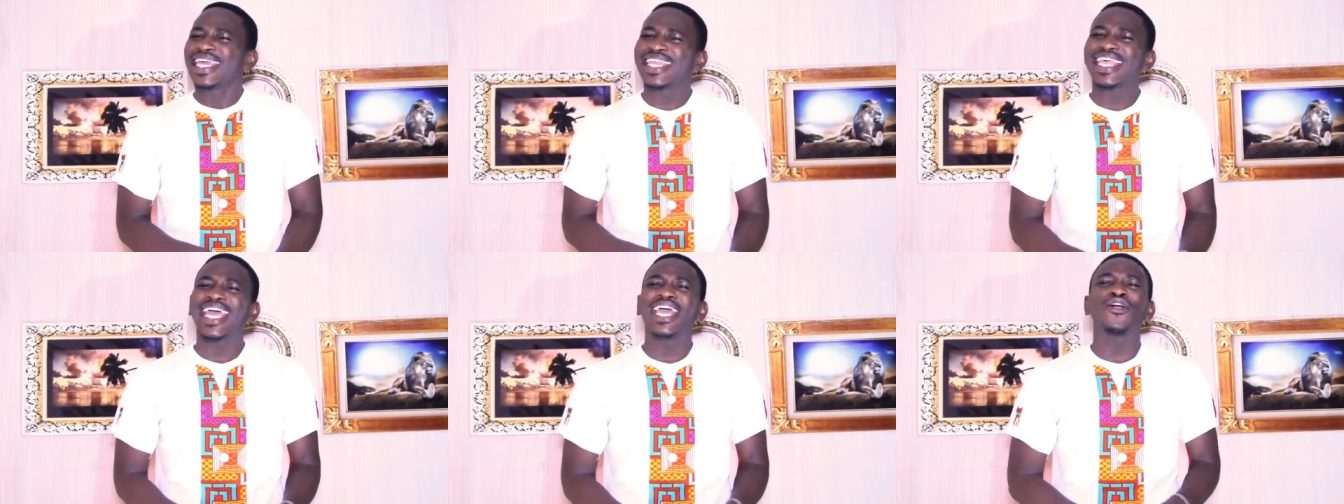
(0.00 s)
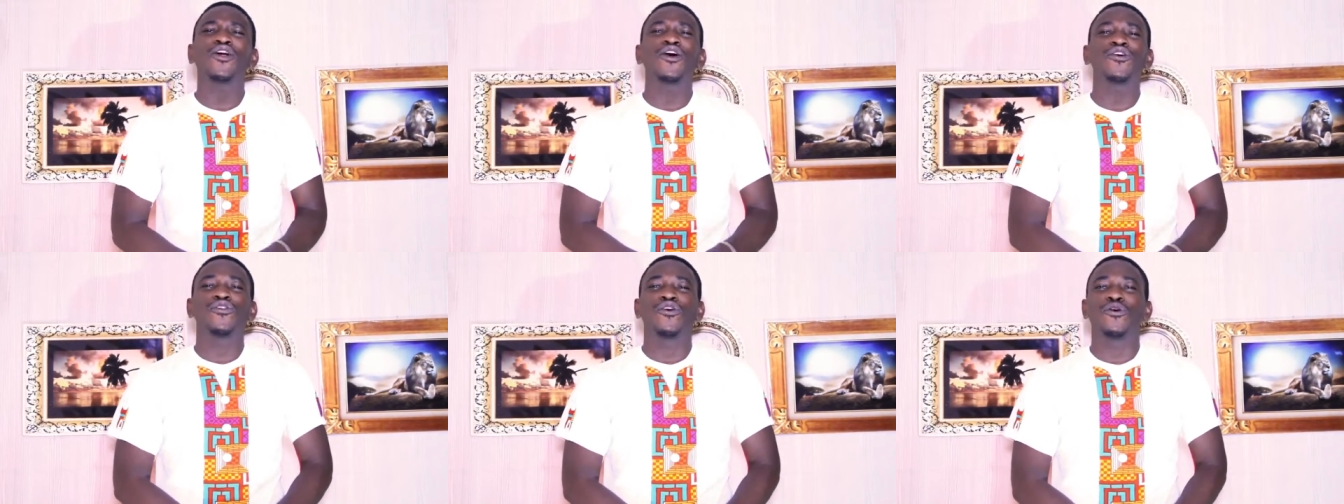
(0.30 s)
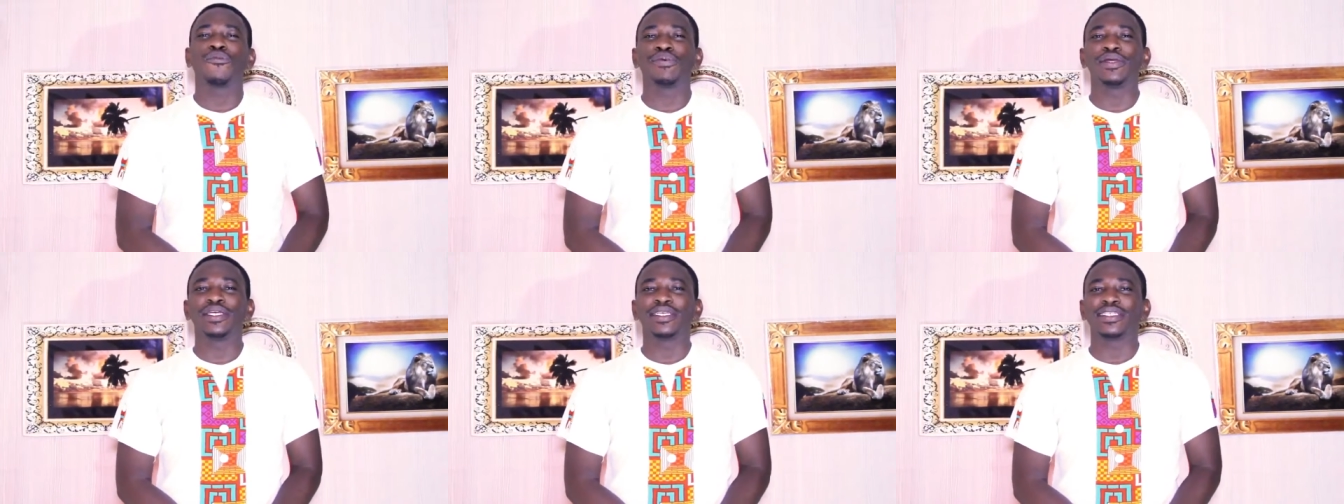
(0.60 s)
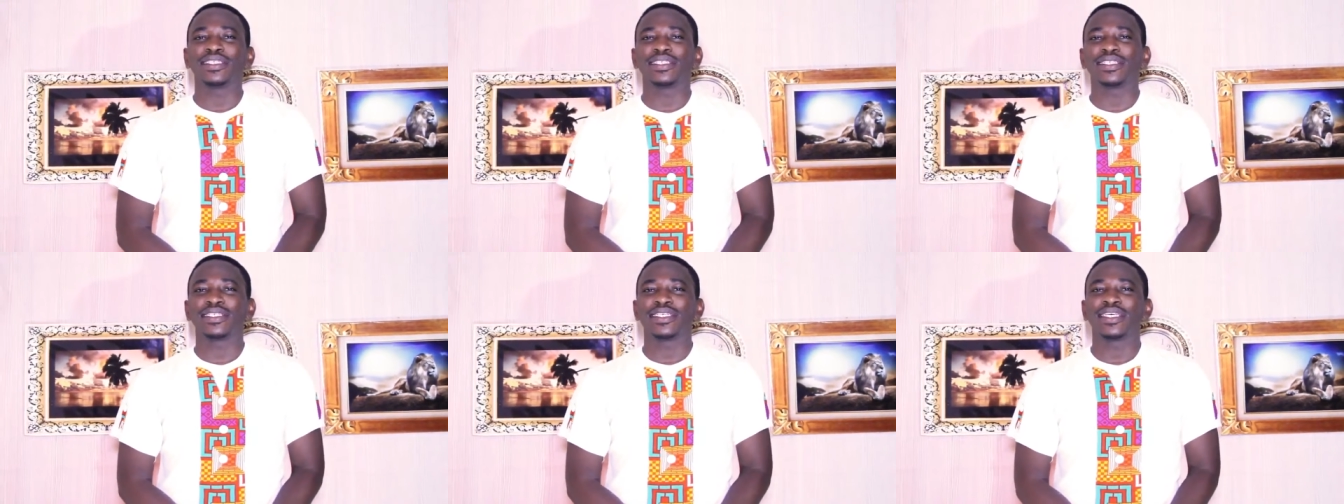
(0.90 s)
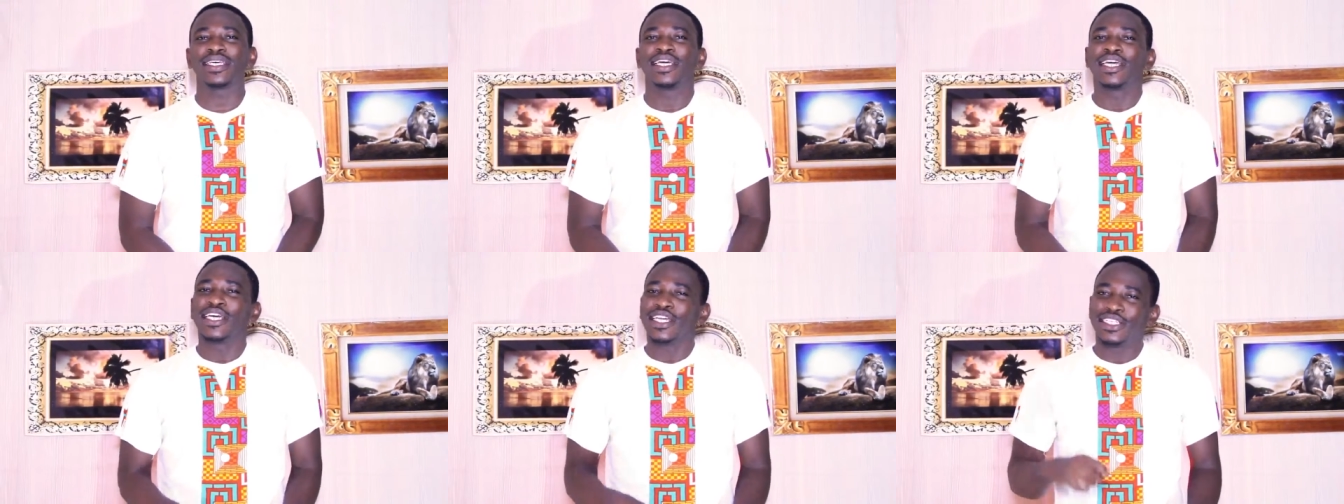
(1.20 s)
Thank God for
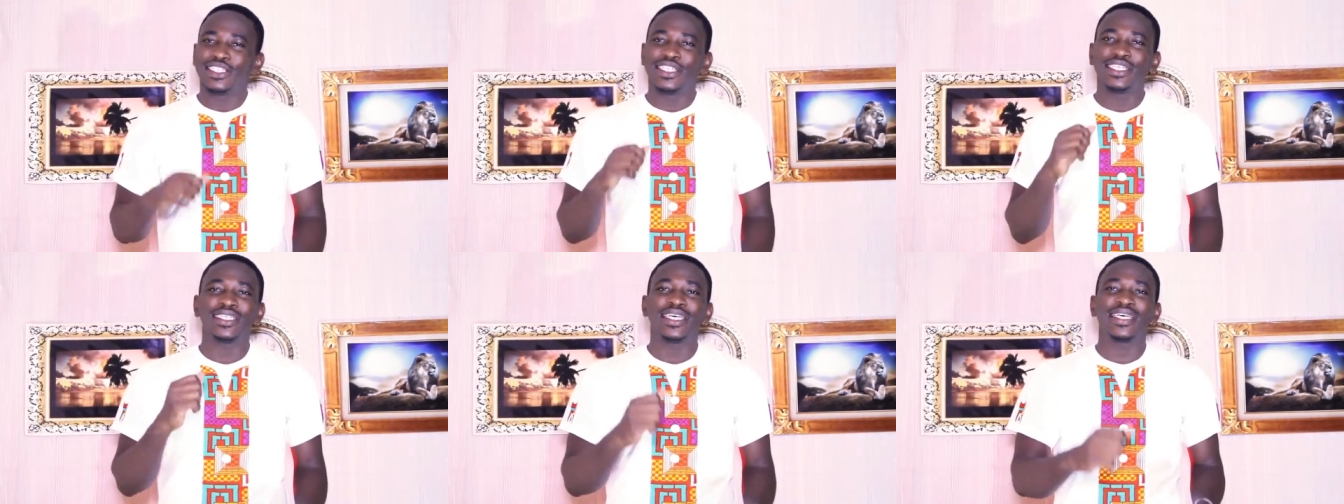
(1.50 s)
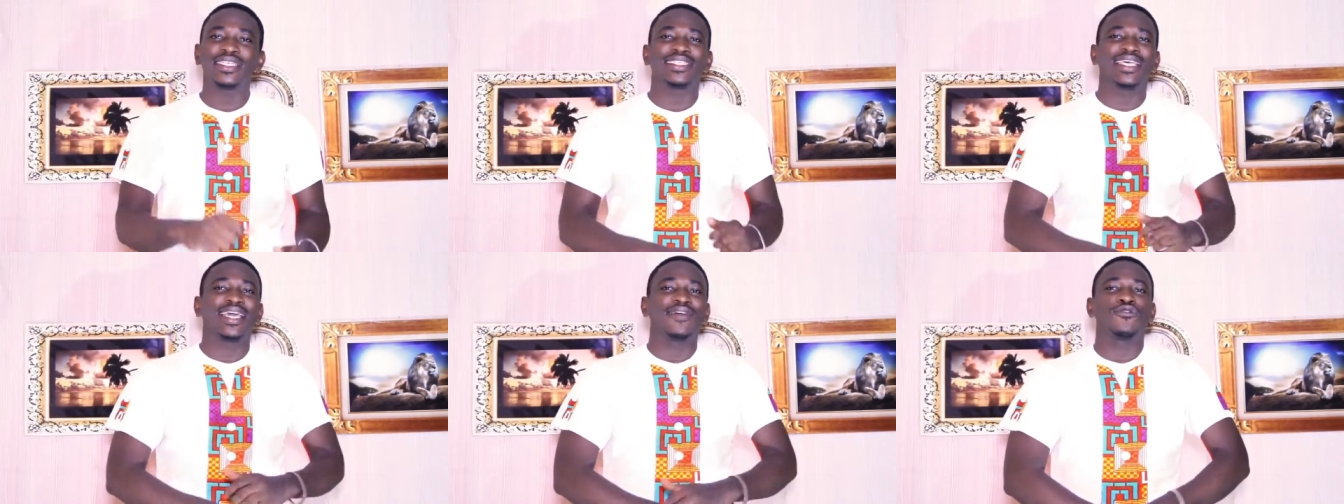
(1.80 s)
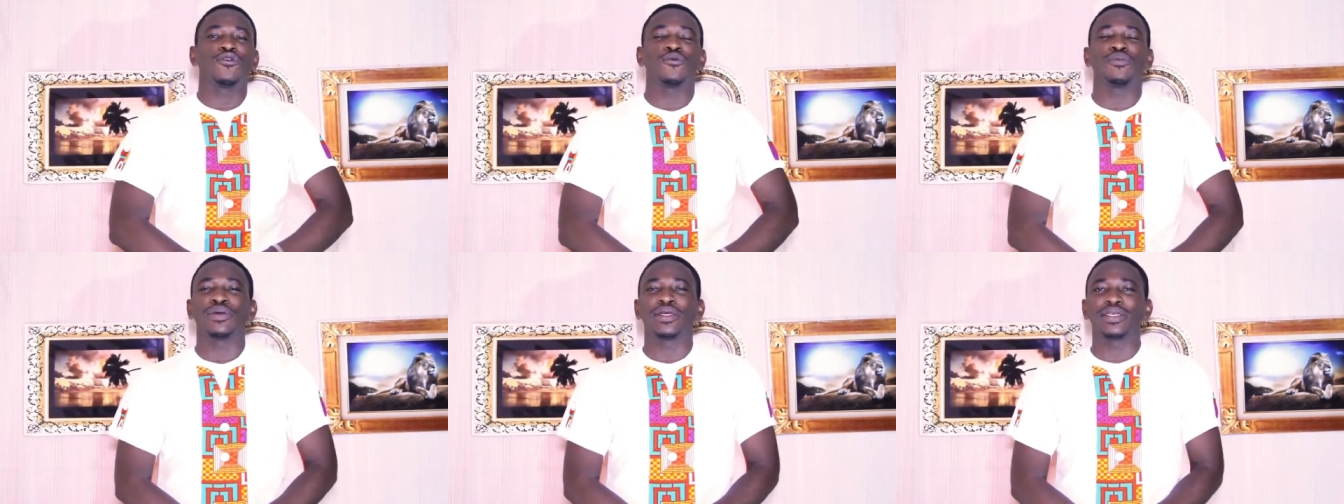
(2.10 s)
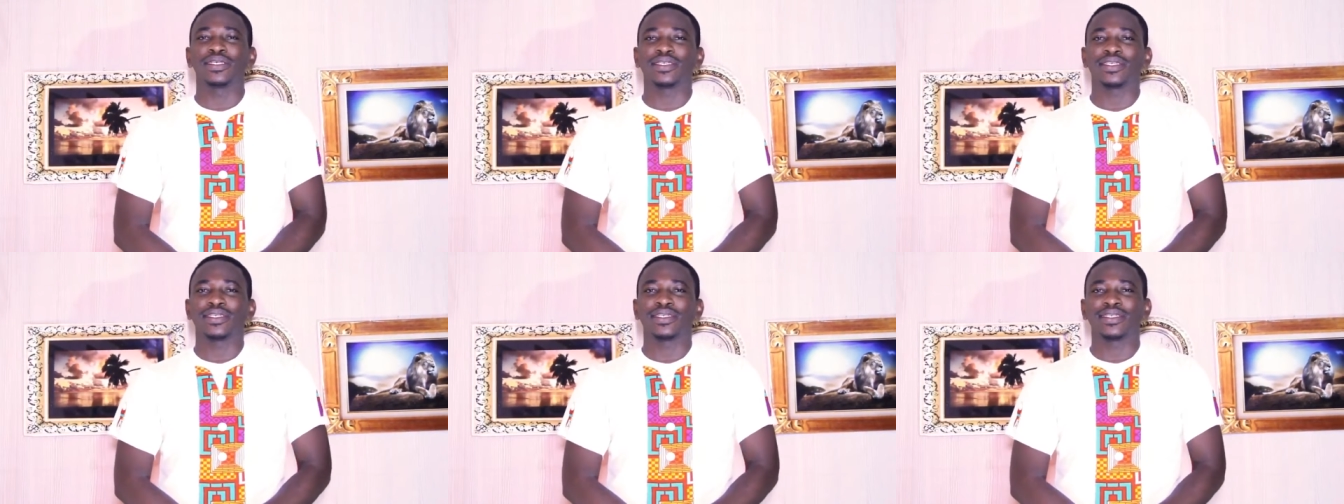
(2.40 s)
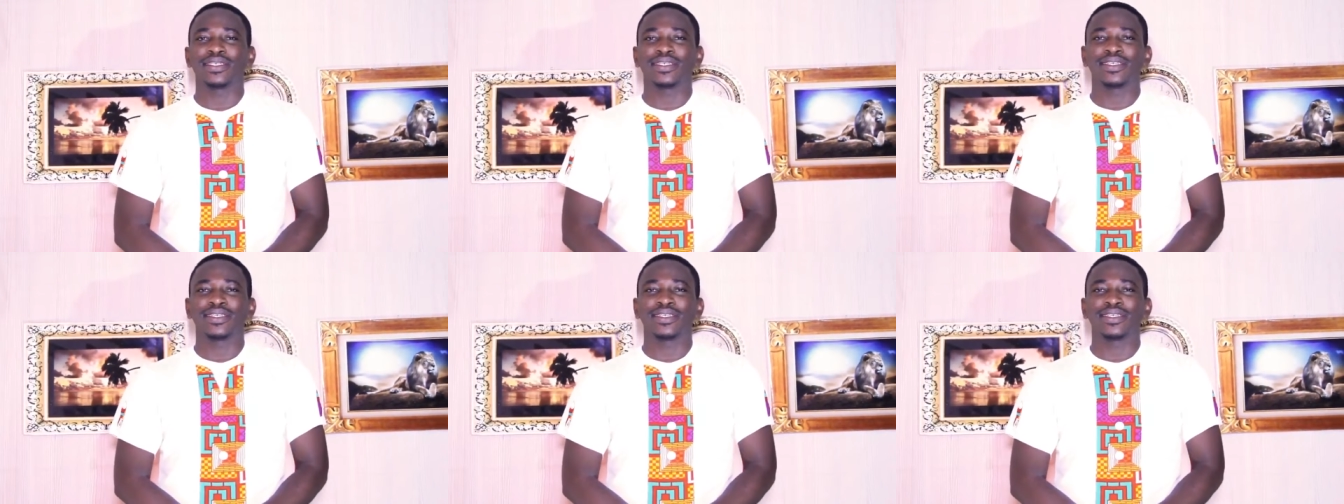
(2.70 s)
peace. Jesus gave you peace.